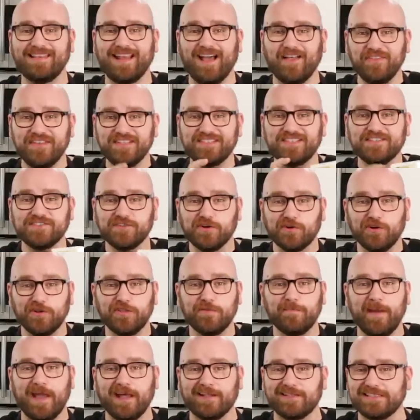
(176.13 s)
Now this is
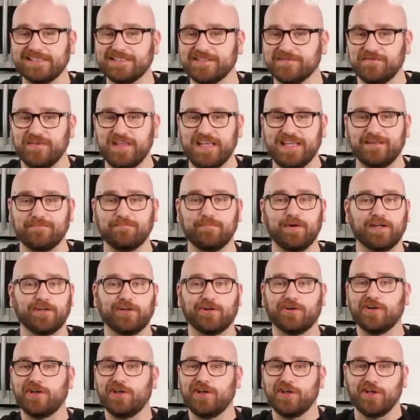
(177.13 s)
Earth Balance vegan
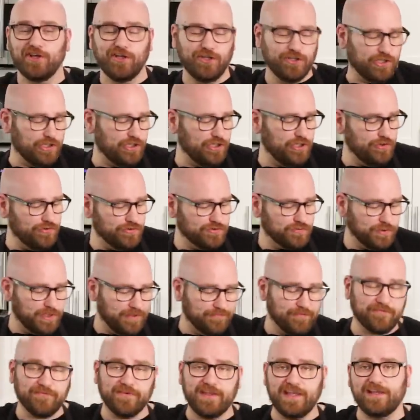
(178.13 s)
butter. You can use
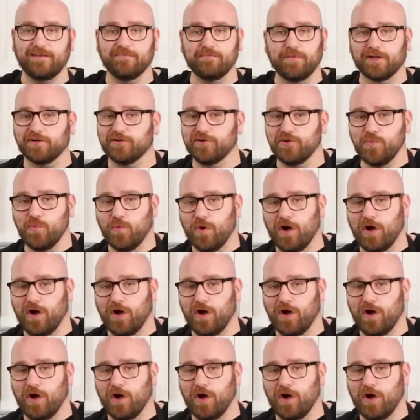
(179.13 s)
whatever vegan butter you